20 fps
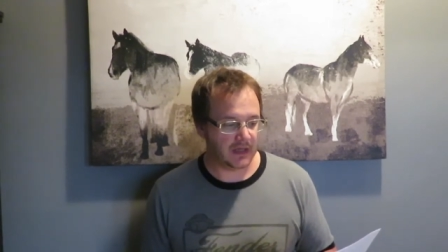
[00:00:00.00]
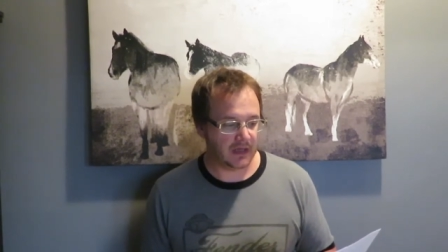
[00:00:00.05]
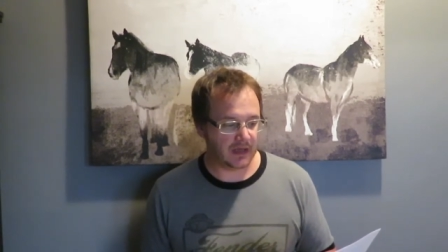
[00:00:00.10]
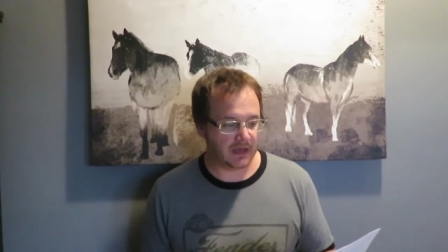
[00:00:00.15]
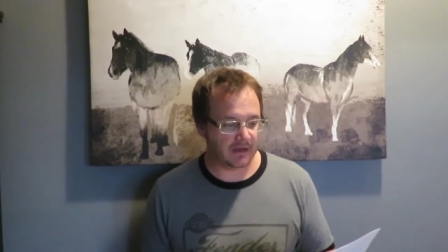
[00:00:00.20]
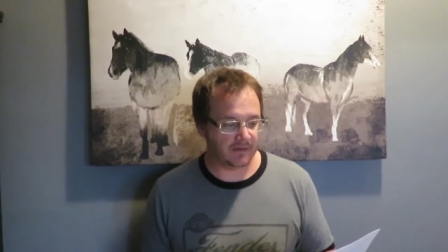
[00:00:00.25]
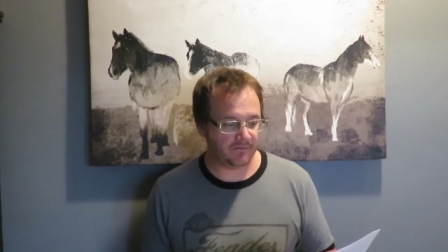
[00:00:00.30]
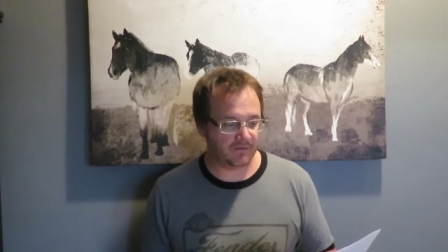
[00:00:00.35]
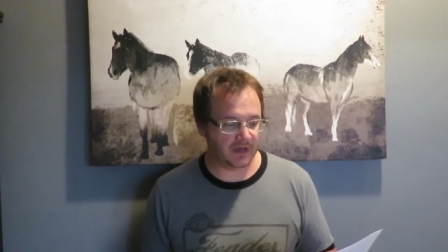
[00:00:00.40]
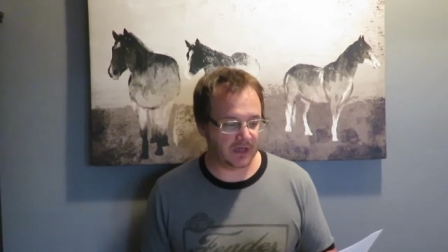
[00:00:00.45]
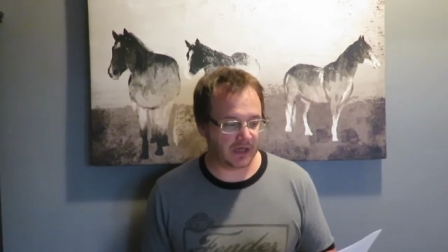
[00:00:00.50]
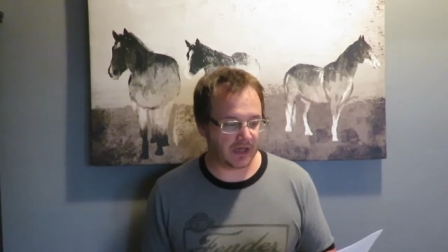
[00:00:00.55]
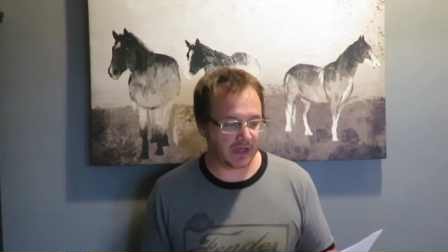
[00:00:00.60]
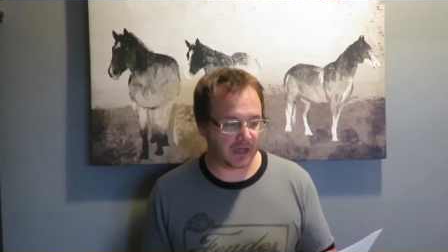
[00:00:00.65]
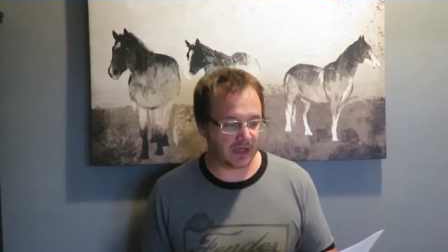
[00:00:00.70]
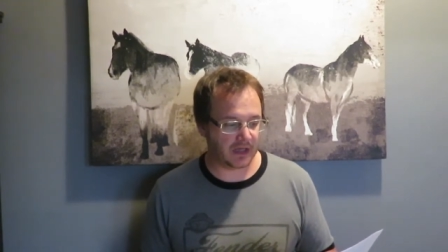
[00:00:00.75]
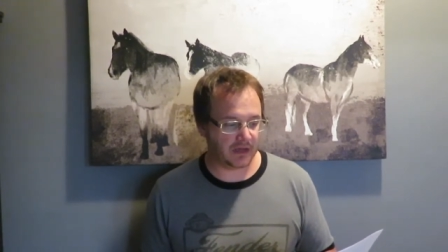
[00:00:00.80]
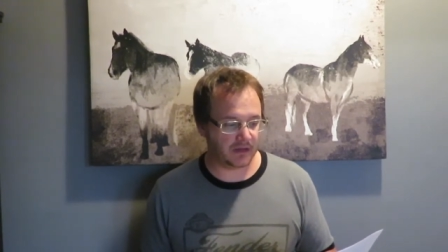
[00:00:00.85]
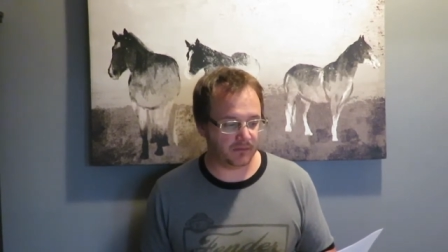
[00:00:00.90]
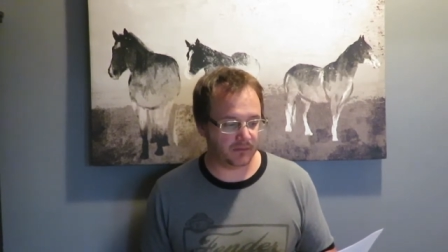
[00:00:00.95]
Uh,
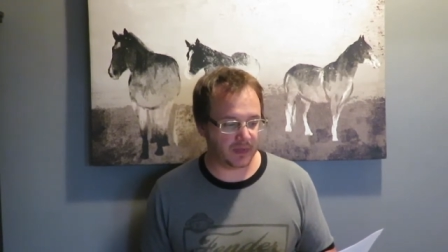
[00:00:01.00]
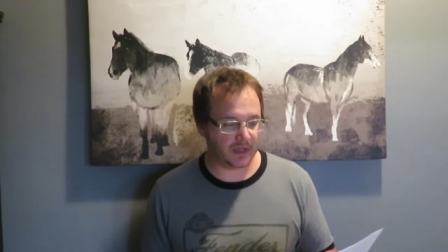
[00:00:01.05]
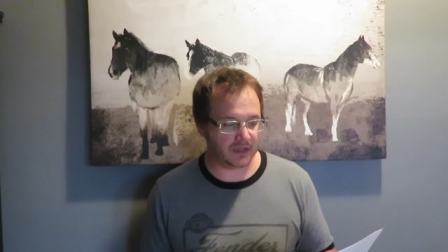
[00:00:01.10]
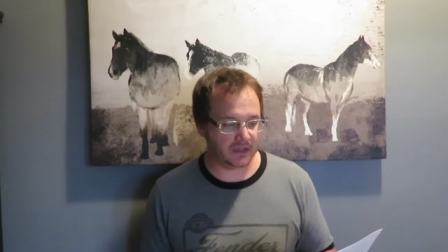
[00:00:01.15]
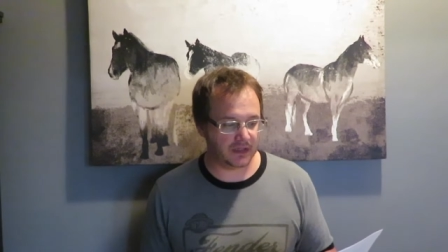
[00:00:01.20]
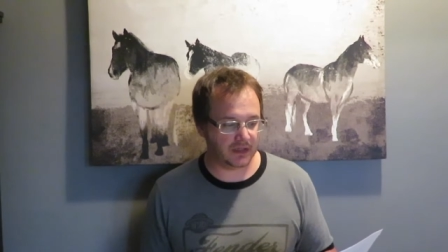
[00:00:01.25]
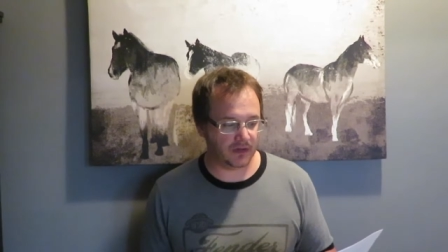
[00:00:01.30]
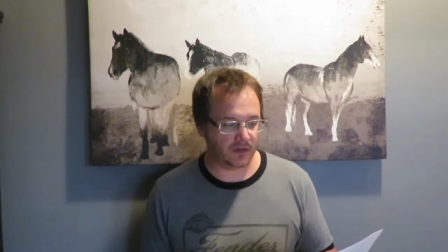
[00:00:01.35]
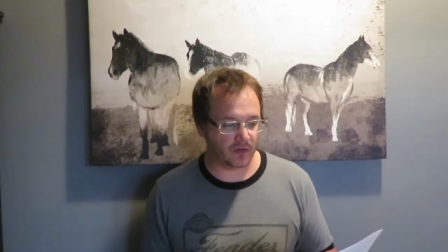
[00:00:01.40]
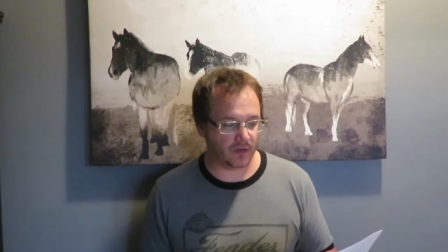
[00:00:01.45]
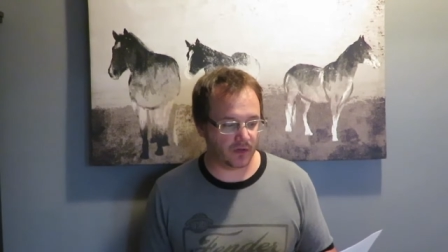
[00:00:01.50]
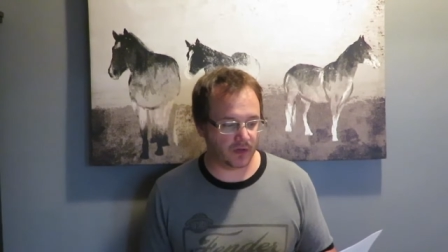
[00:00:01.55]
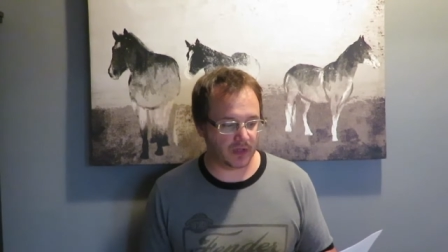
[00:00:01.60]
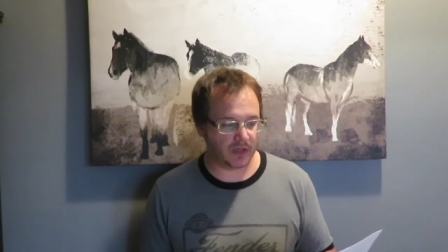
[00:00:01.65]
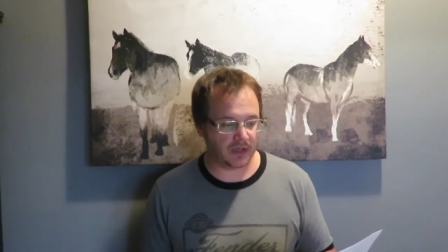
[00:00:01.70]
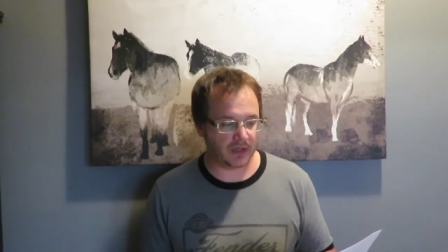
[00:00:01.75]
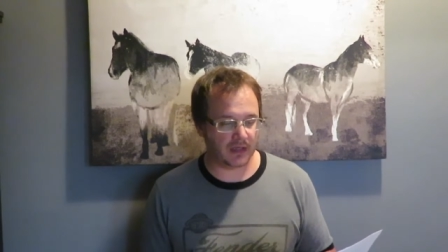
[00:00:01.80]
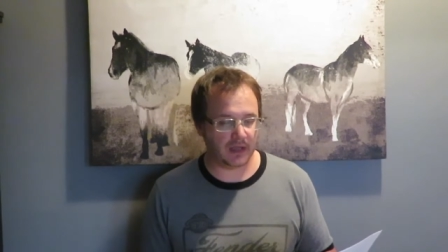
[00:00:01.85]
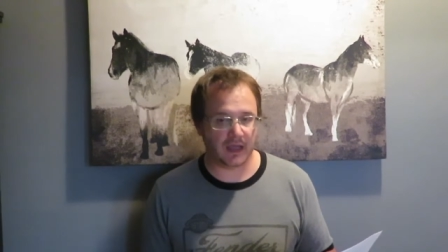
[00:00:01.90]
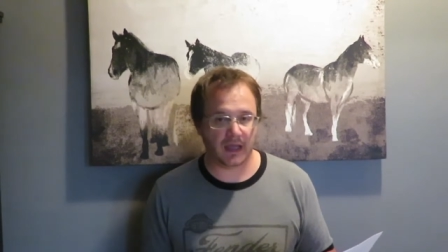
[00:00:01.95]
Phoenix and Bandido
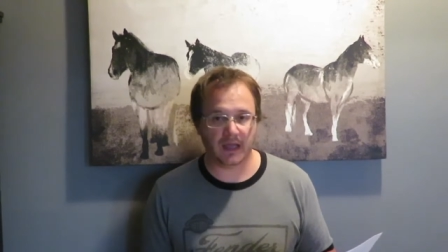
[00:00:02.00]
uh,